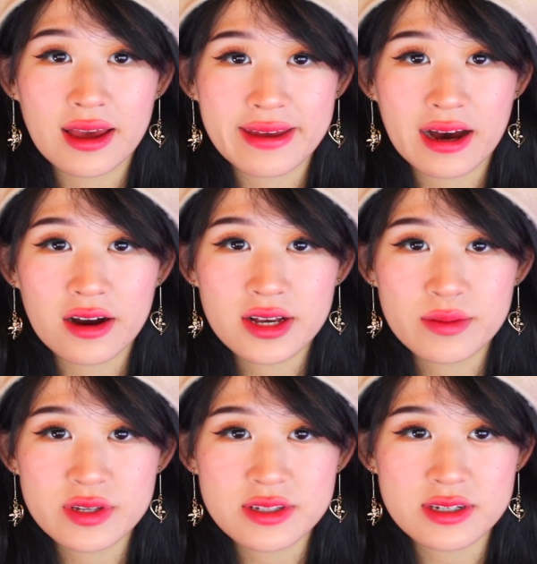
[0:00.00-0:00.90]
Hey, how
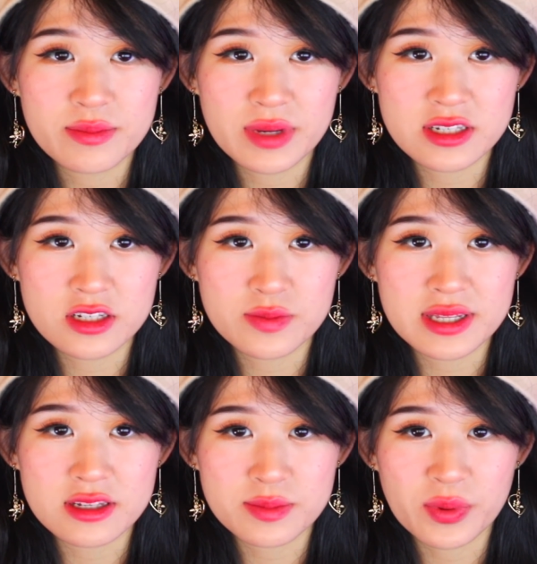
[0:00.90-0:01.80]
come you didn't message
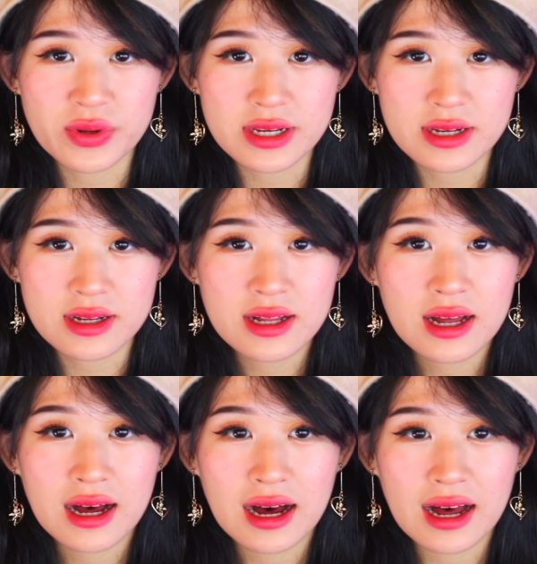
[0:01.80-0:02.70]
me this morning?
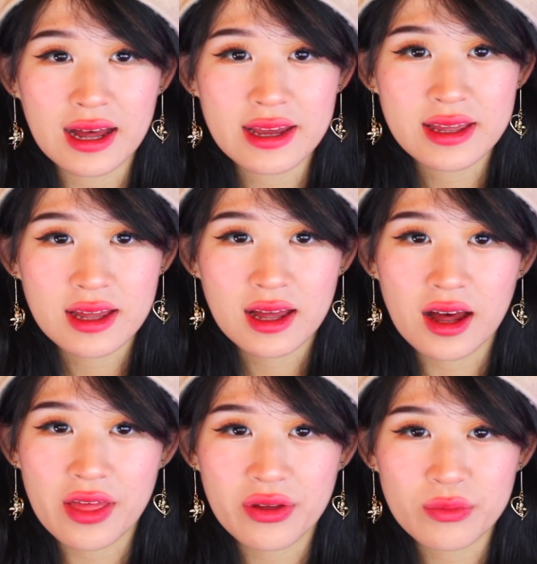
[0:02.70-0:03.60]
Hi,
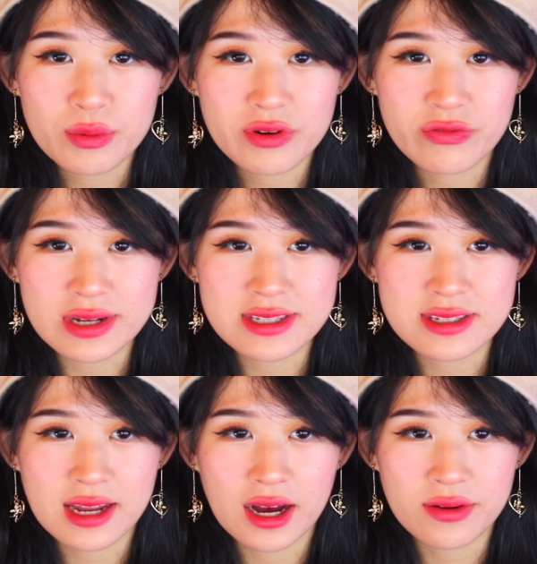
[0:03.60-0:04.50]
I thought we were
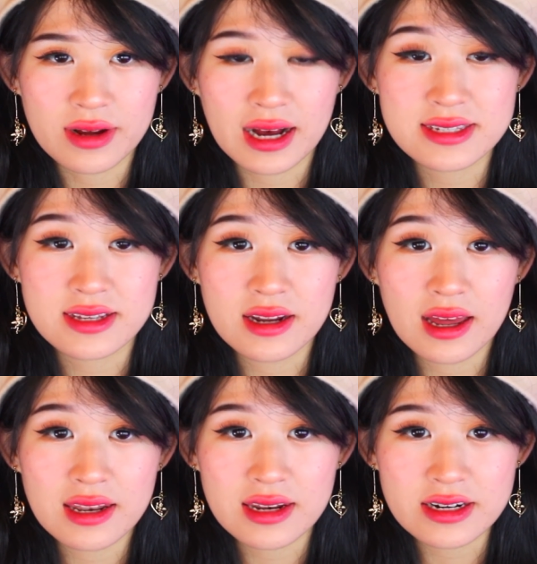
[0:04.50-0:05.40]
friends now. I said
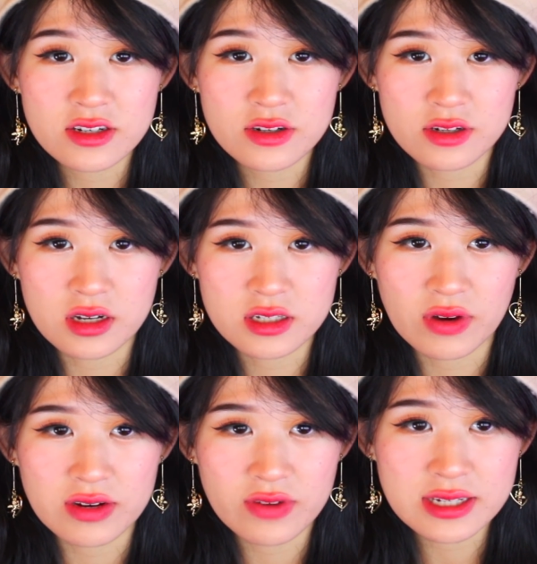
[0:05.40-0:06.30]
I linked your dog's
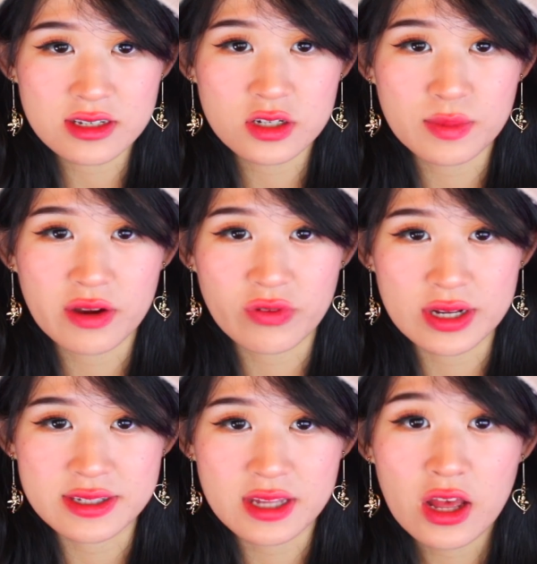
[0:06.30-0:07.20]
fundraiser to my
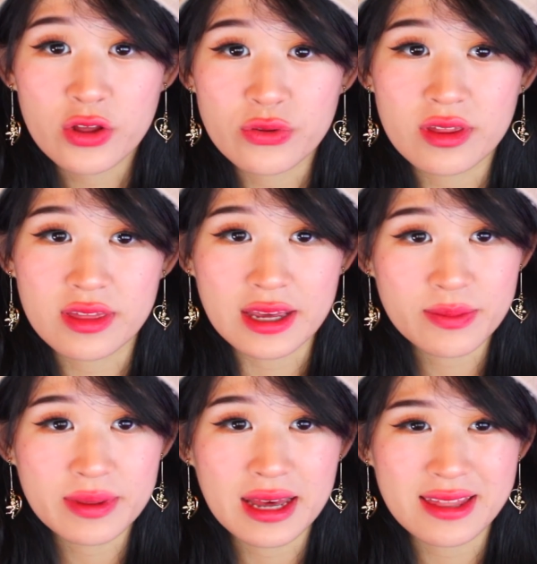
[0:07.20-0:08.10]
friends. You
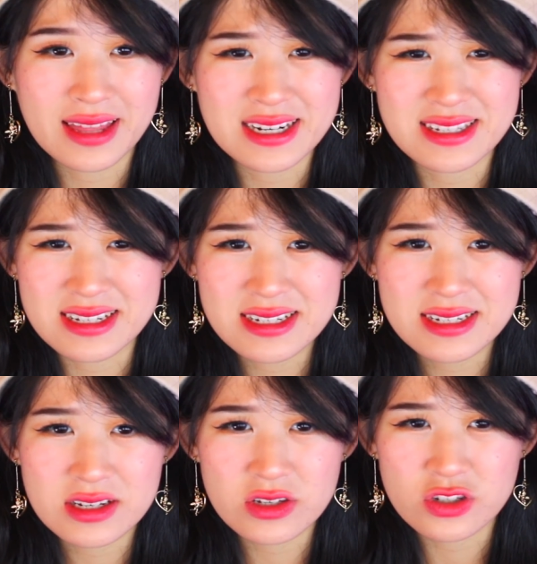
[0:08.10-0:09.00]
thank me and that is
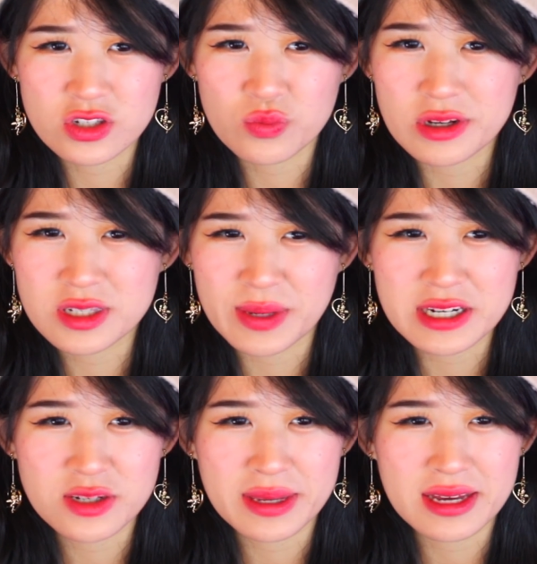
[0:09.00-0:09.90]
it. You just won't
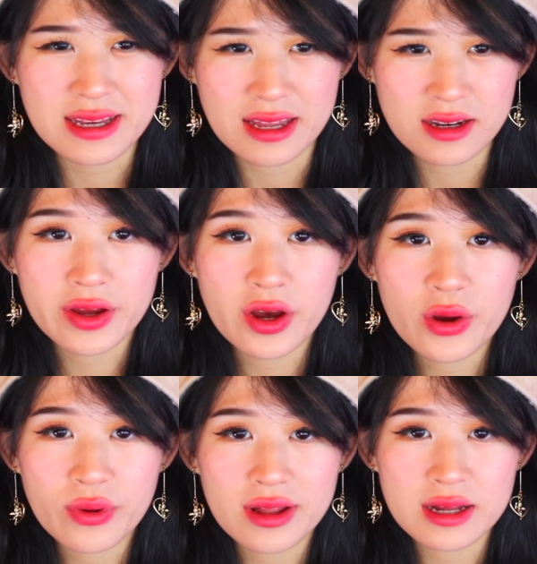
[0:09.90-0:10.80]
speak to me again.
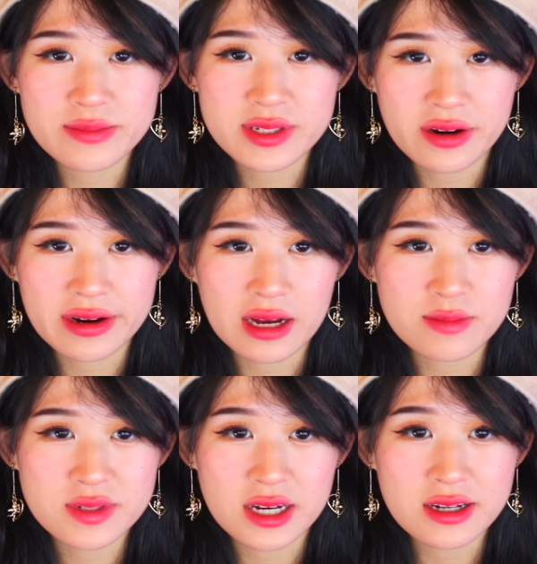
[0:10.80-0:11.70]
Oh well, I'm sorry.
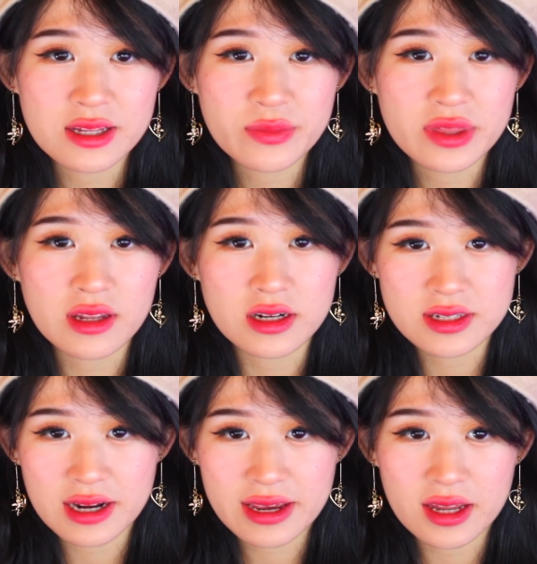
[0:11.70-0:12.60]
I'm juggling with a lot
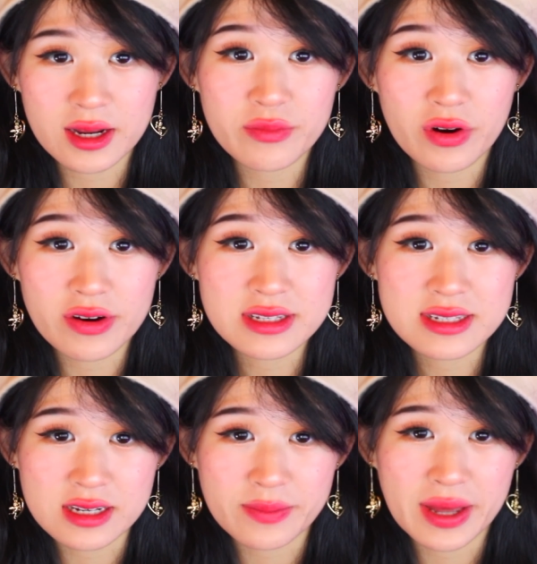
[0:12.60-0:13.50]
today and I'm worried
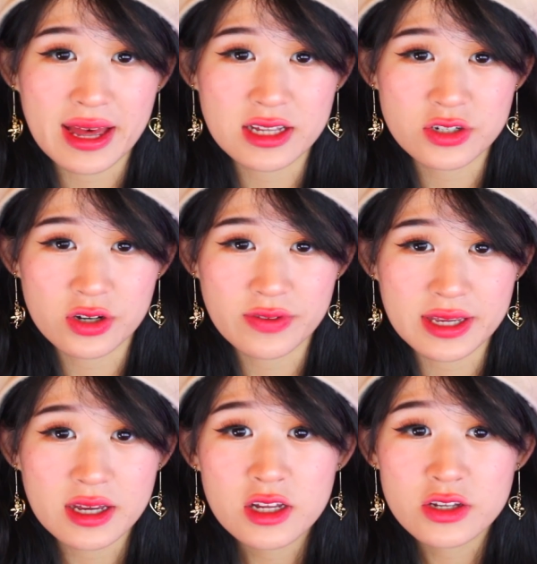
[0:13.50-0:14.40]
sick about
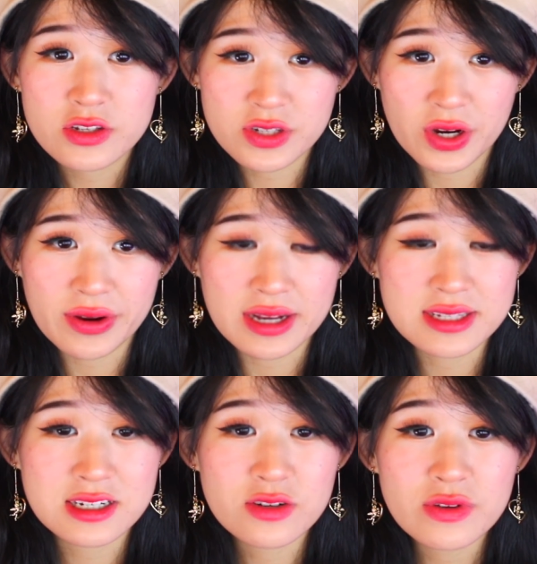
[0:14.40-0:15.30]
anchovy. So I
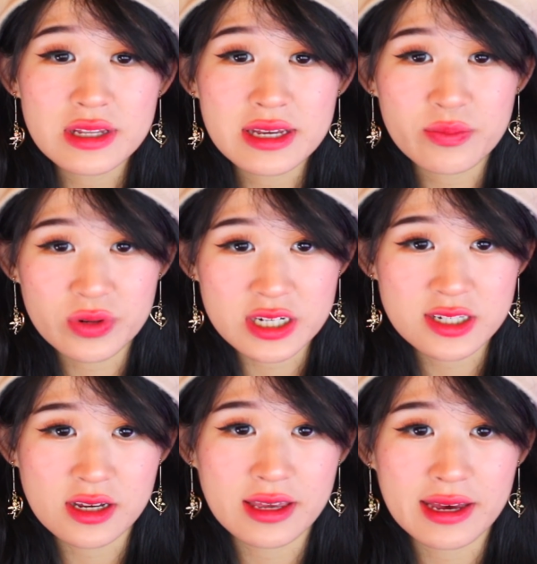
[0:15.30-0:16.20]
still really
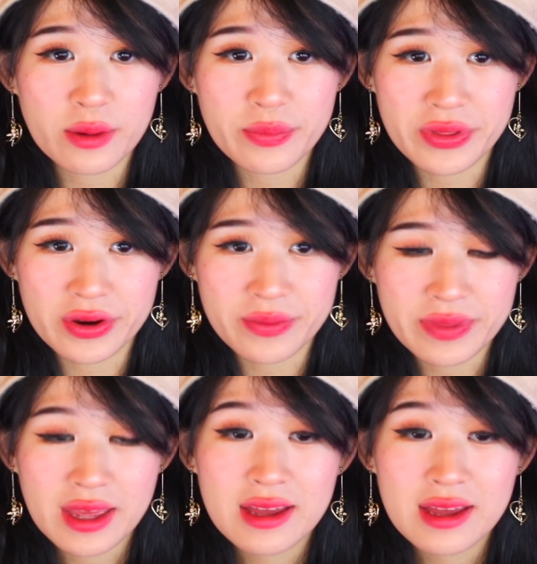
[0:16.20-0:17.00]
appreciate your help though.